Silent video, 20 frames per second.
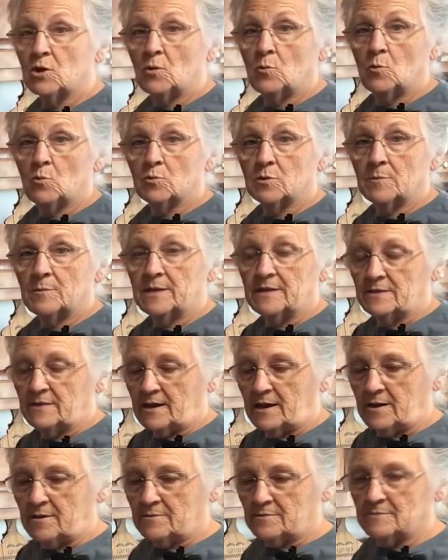don't want them in
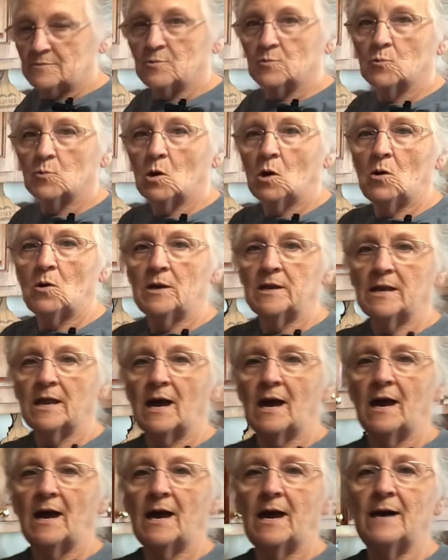there. Roy and
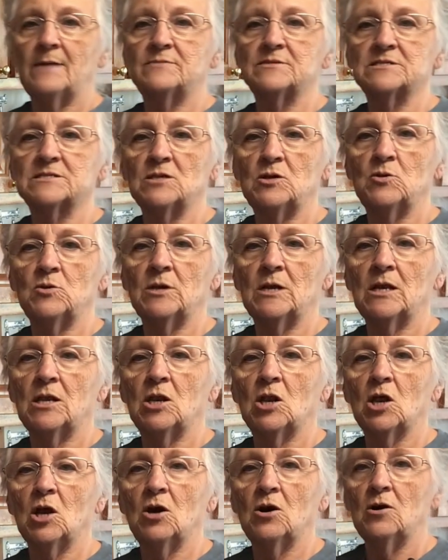I absolutely
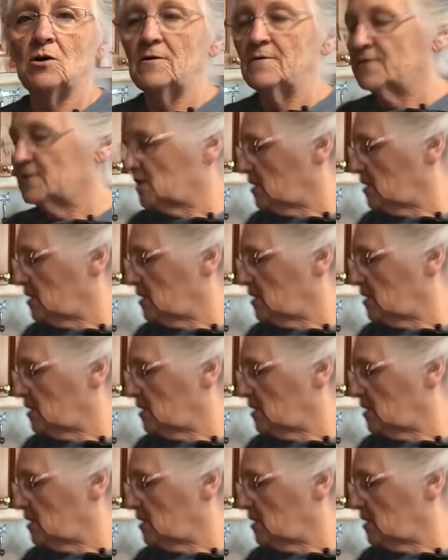love